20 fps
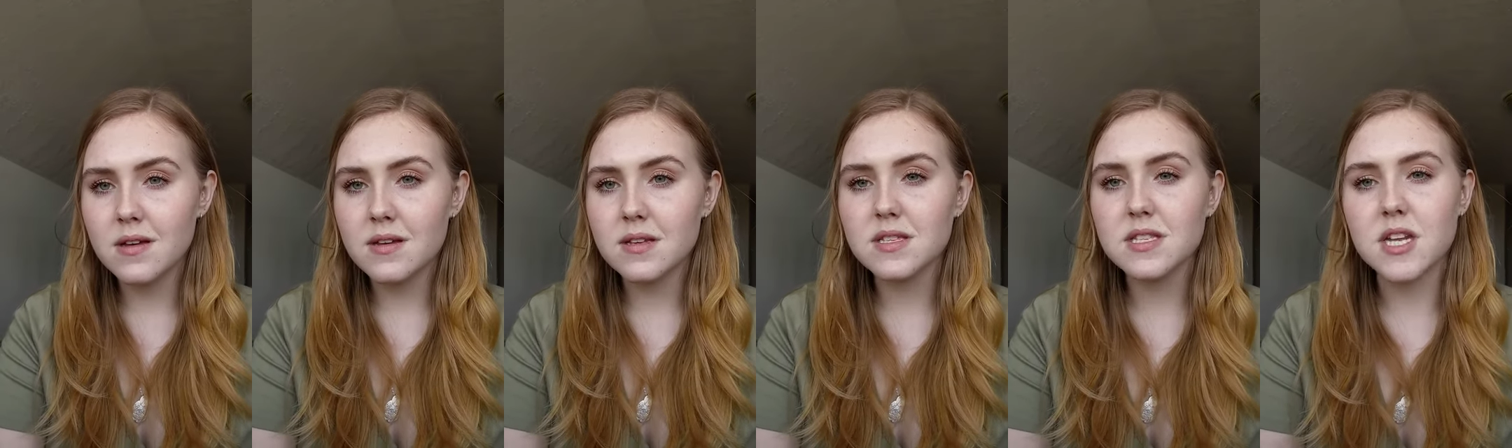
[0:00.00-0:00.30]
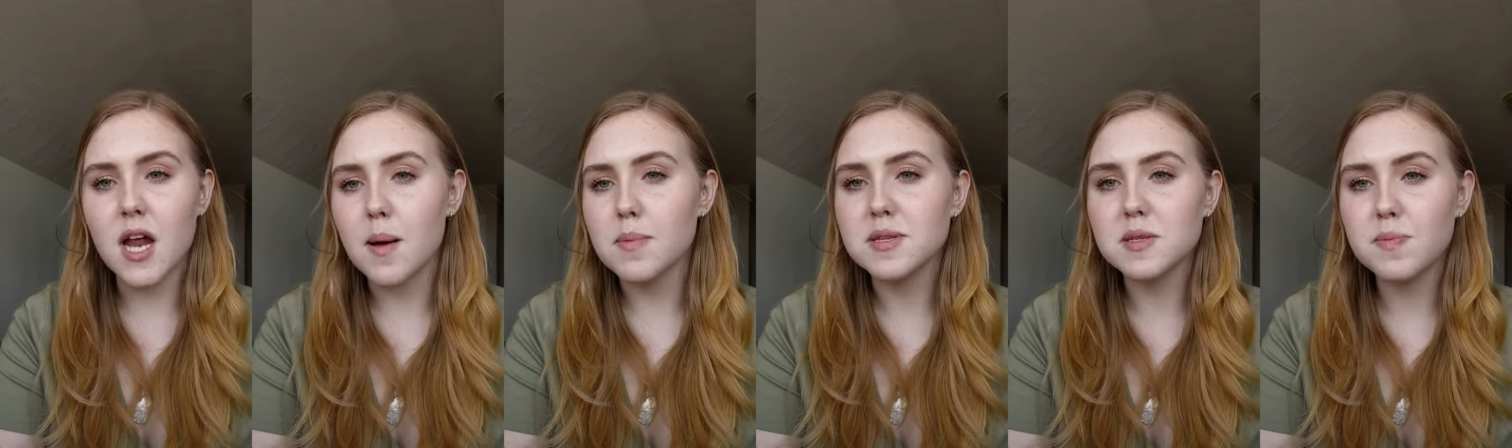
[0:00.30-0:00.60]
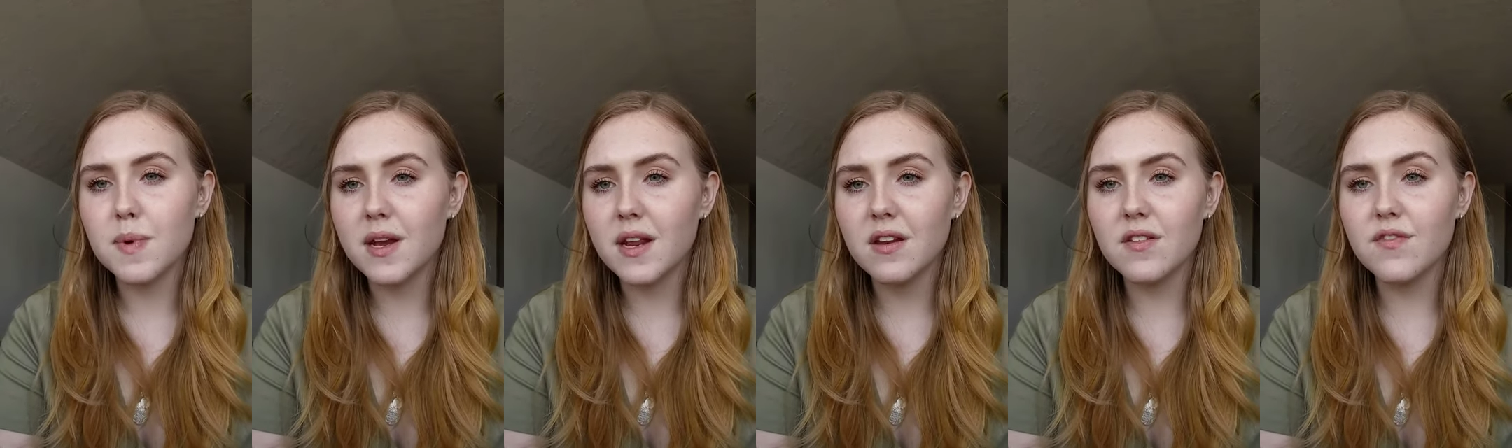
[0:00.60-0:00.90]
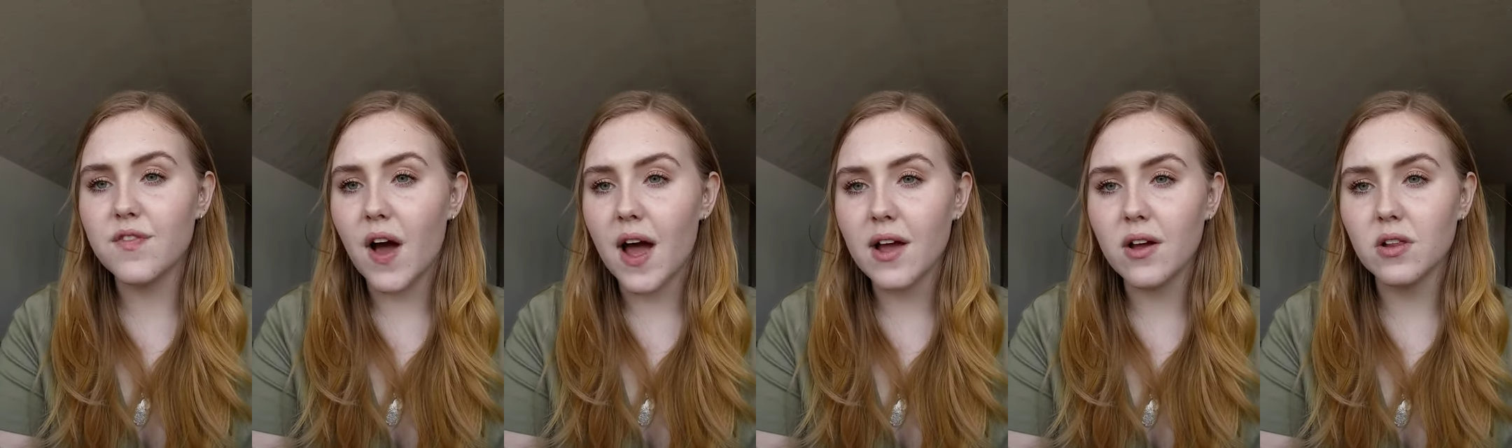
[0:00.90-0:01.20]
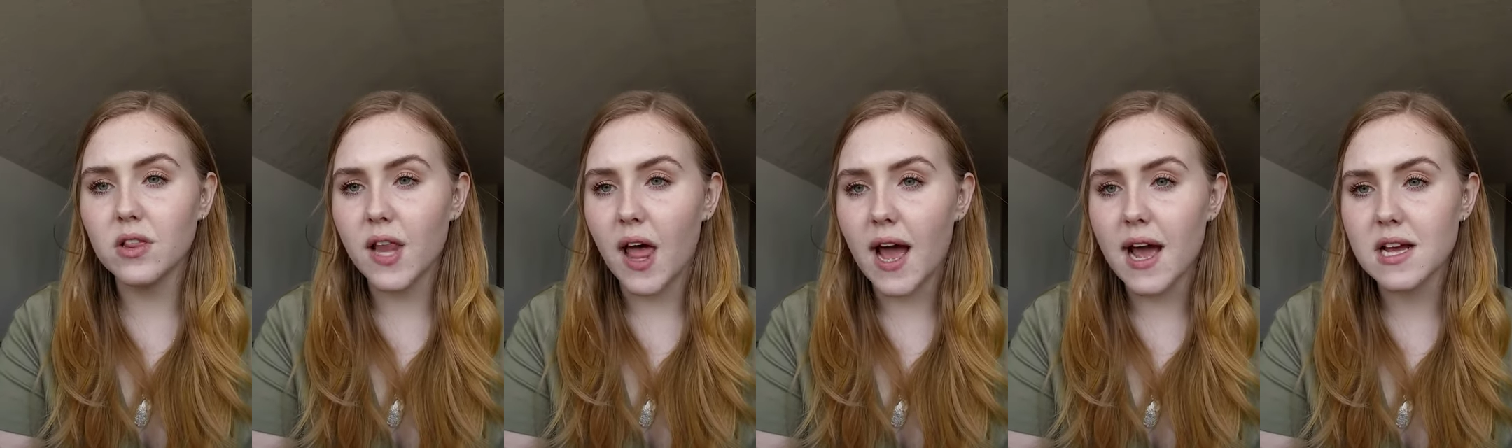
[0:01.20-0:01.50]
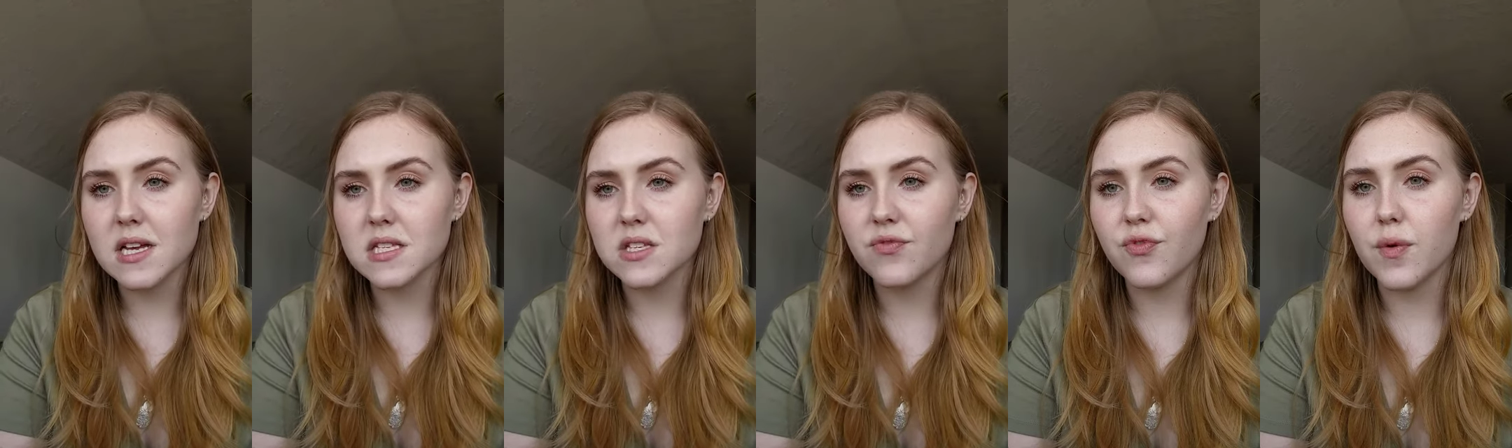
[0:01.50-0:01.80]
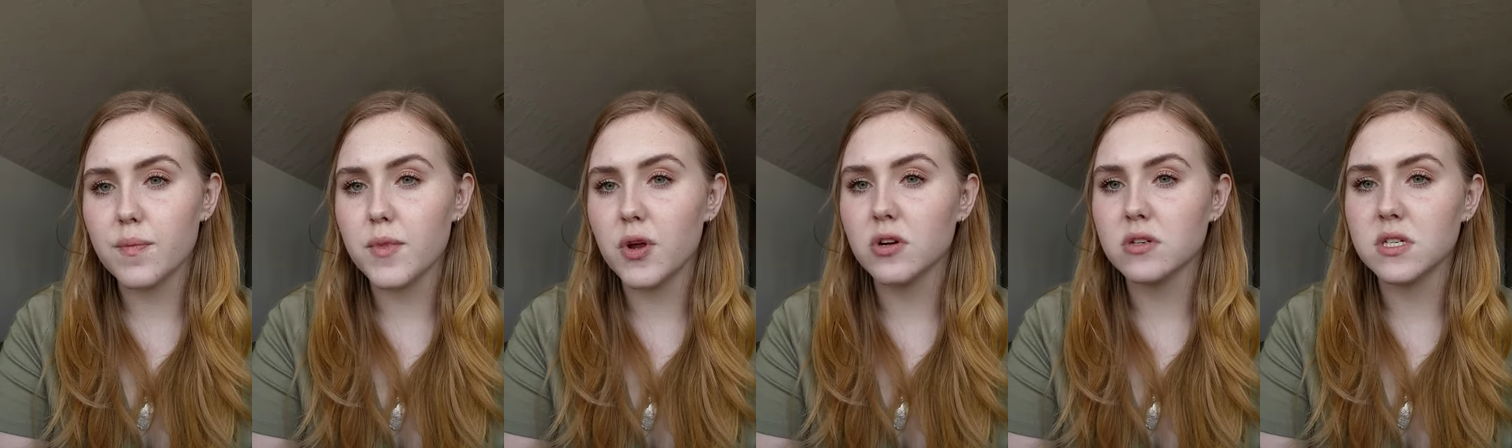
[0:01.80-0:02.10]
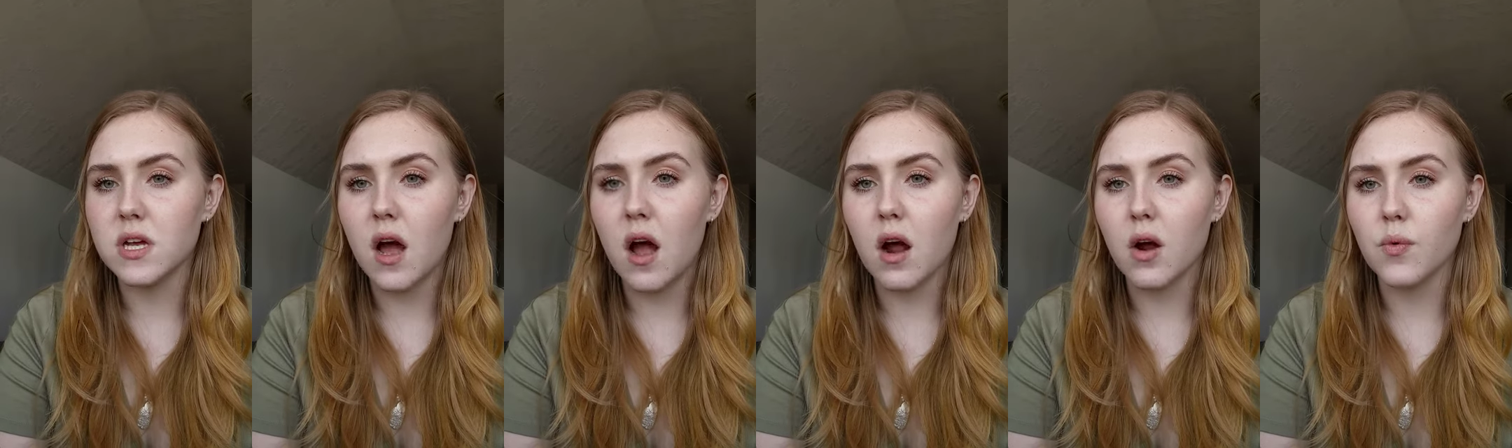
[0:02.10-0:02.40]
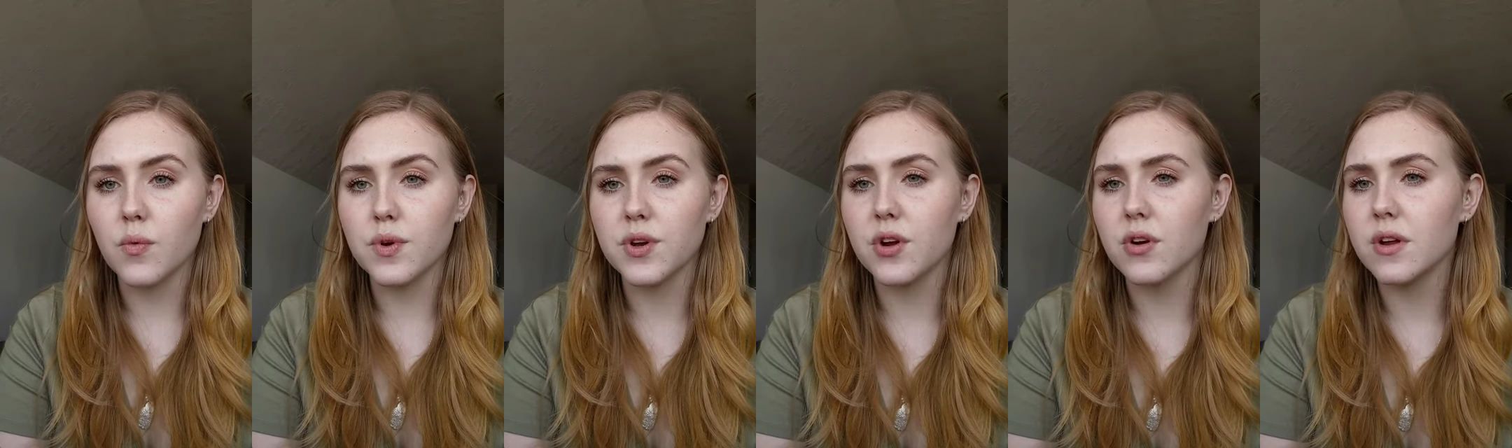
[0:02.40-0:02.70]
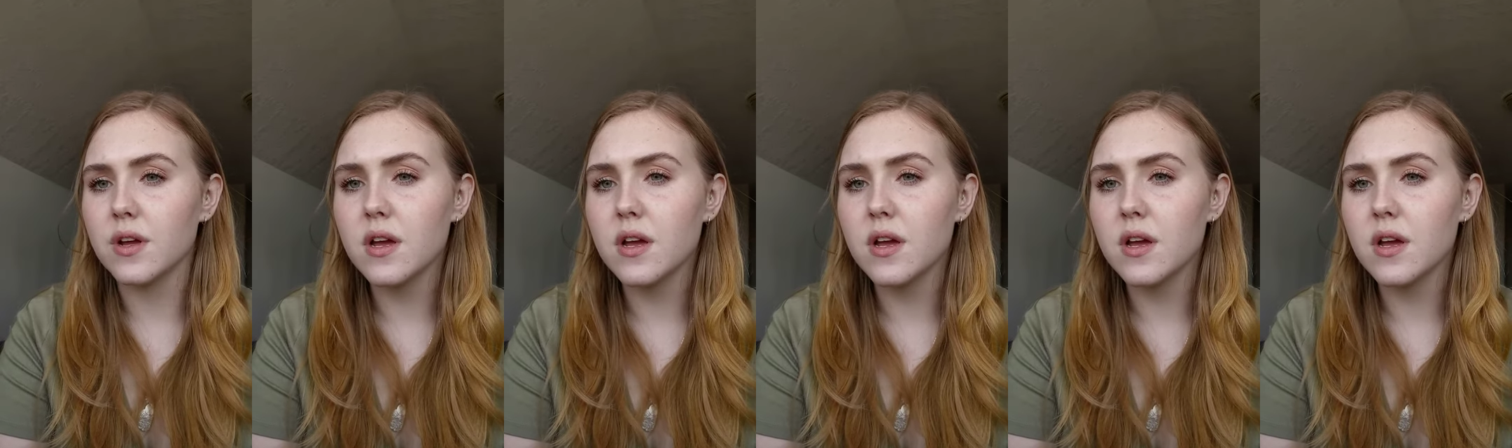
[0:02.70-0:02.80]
Stop spitting vile lies from your tongue when your